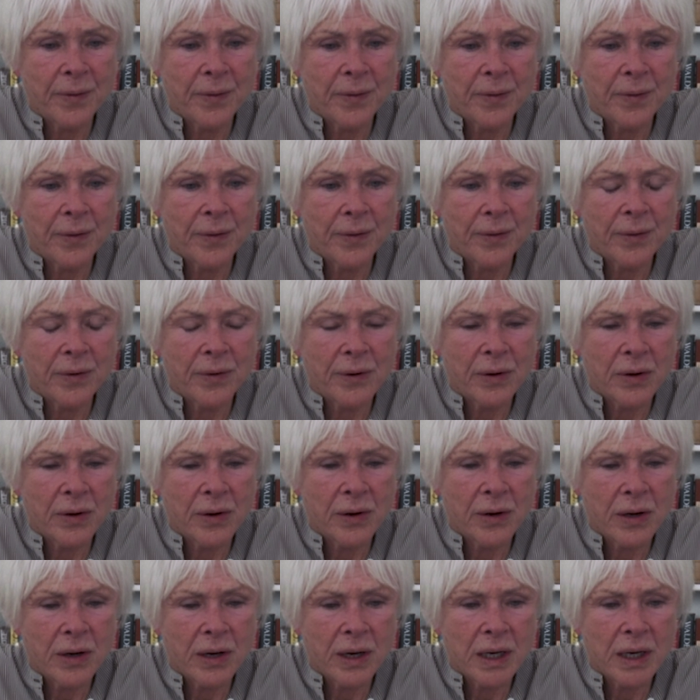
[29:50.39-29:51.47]

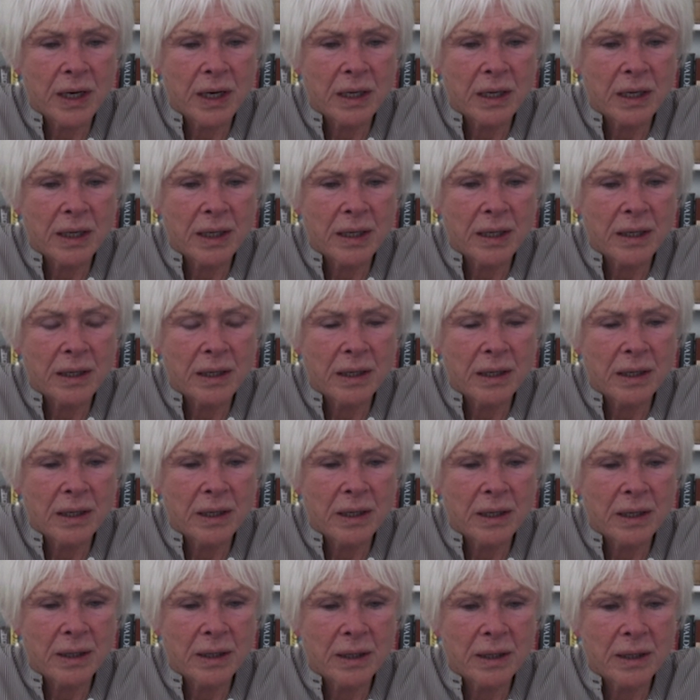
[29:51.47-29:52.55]

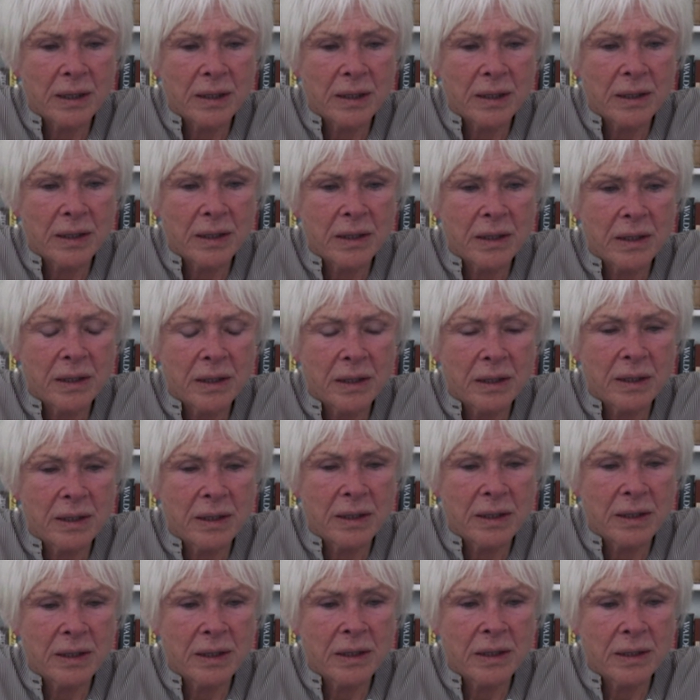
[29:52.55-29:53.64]

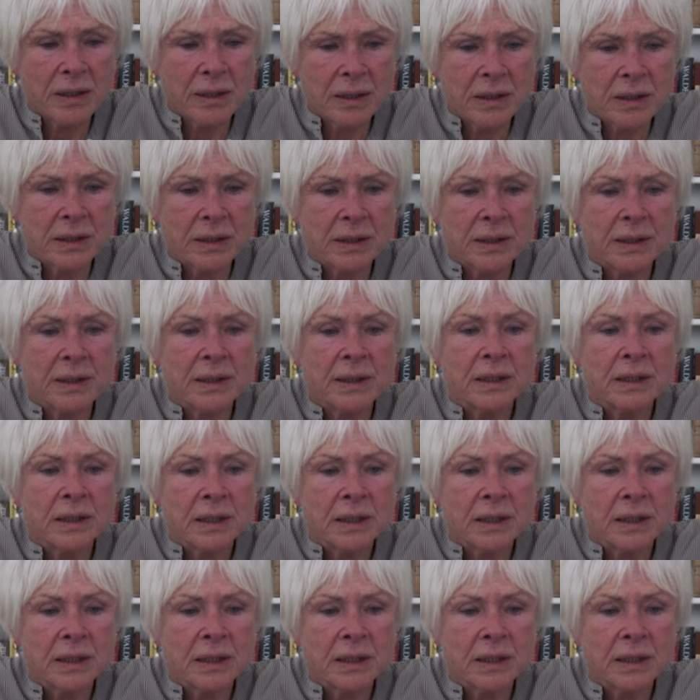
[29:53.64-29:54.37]
[no speech]